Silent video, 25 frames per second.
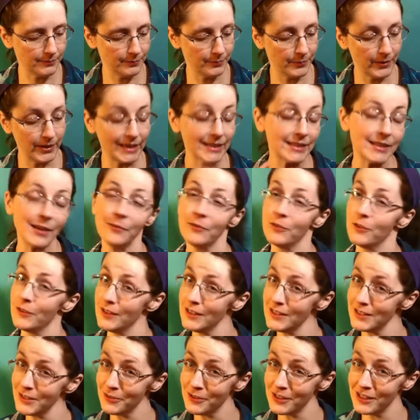but except for
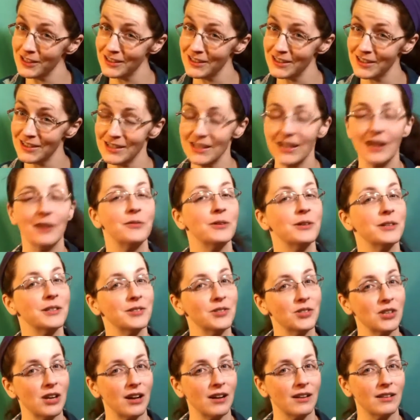this one is covered in
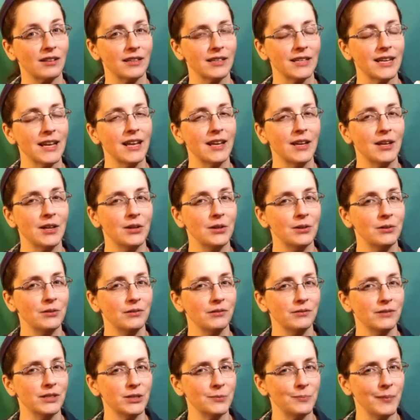chocolate,
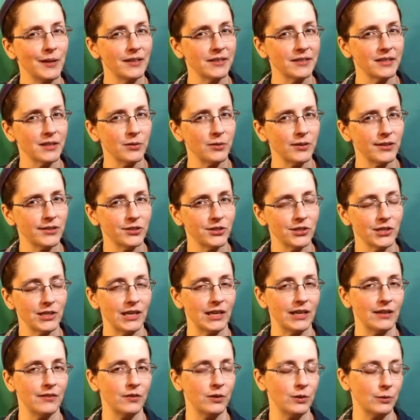which begs the question,
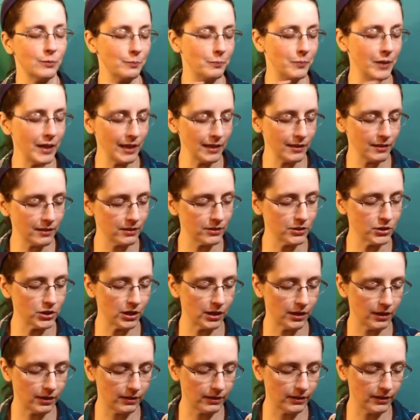if you bathe in
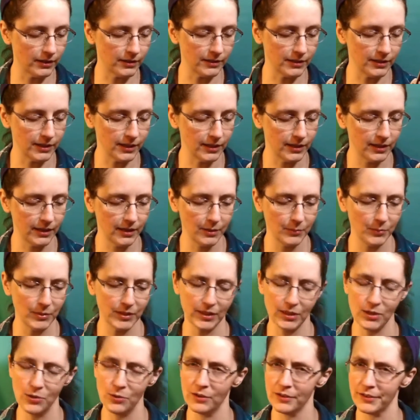chocolate but
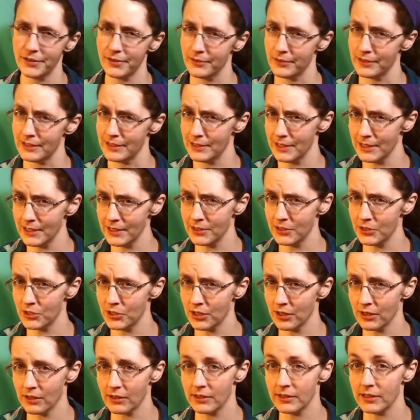then you also sit in
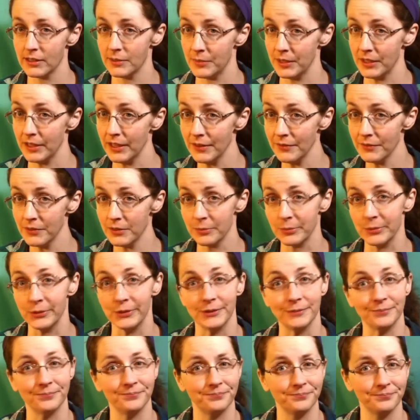chocolate to be
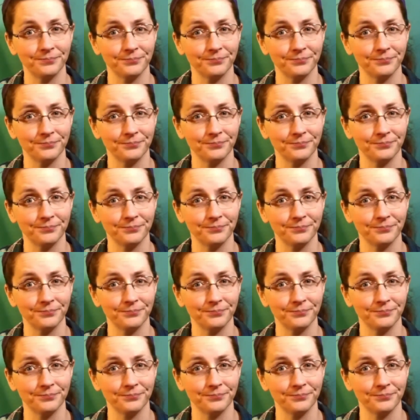comfortable,